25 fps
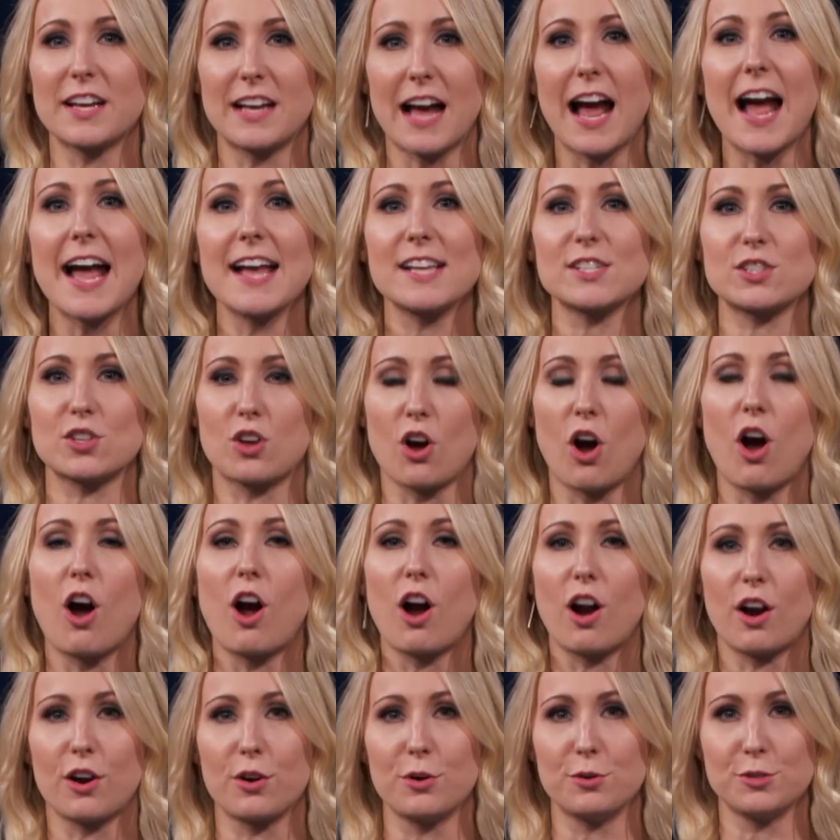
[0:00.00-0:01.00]
guy's
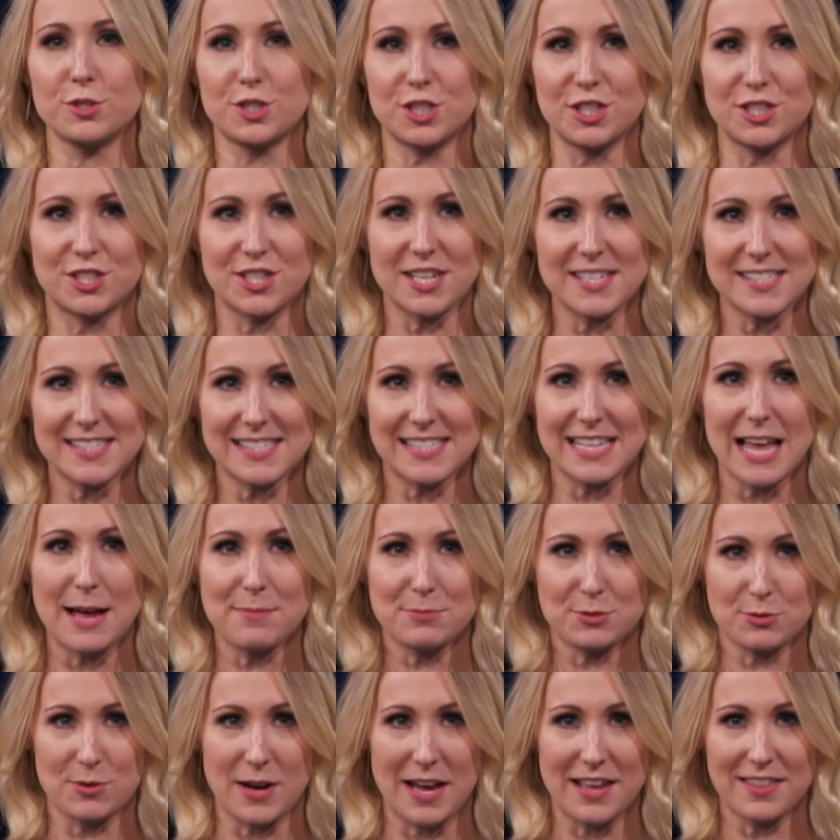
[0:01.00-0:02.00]
car who she just
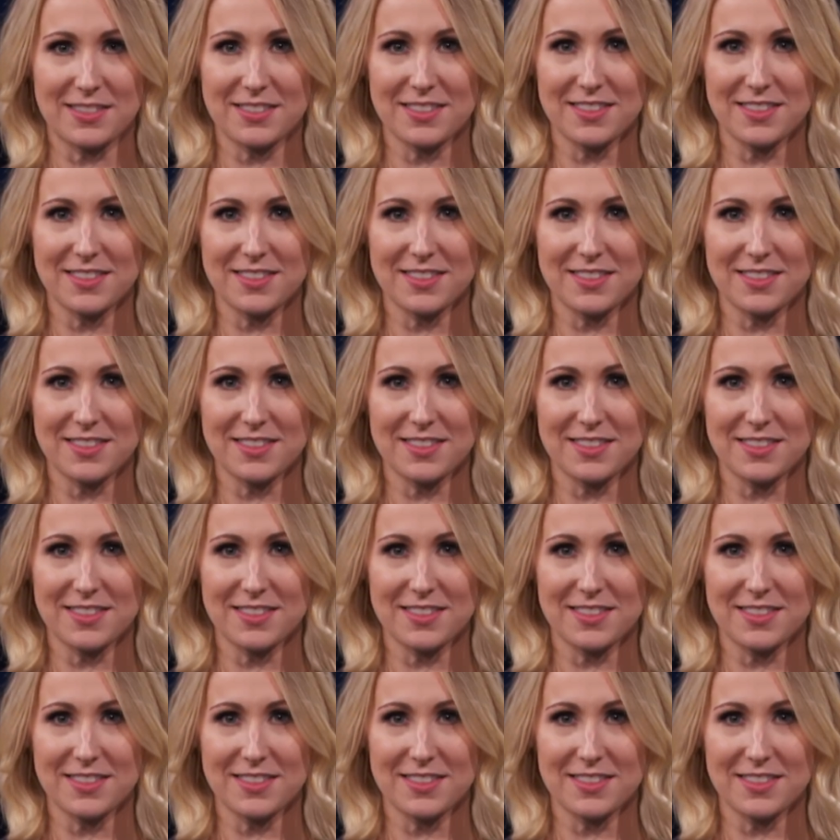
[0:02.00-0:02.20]
slept with.